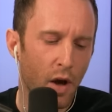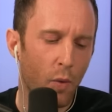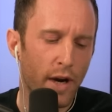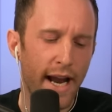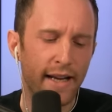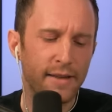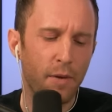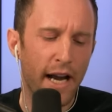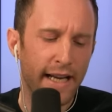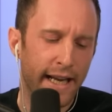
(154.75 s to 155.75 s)
when asked
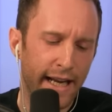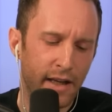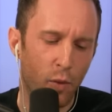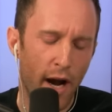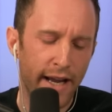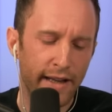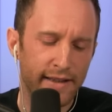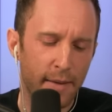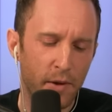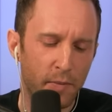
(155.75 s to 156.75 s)
by an aide why he
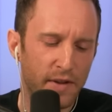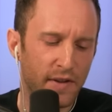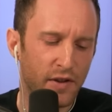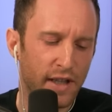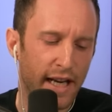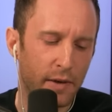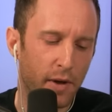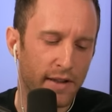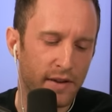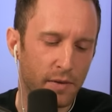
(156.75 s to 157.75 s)
accepted the position
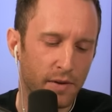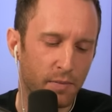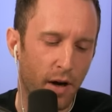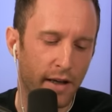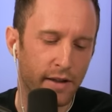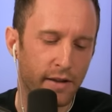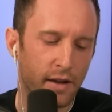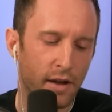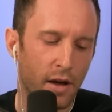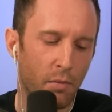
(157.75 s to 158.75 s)
anyways, he responded,
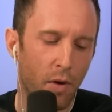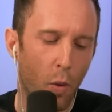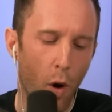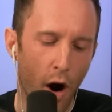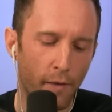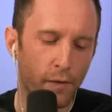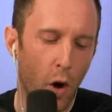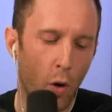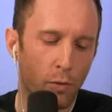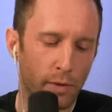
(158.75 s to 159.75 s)
My wife
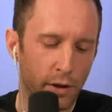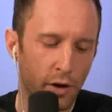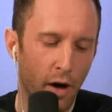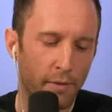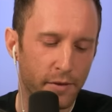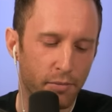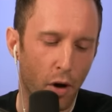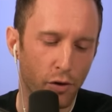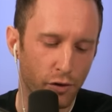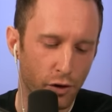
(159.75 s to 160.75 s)
told me that I'm
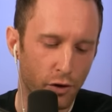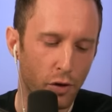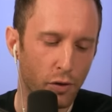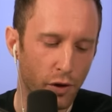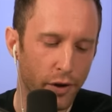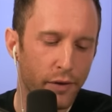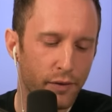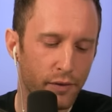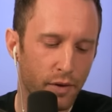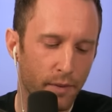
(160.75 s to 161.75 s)
supposed to do
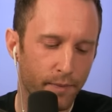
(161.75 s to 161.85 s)
this.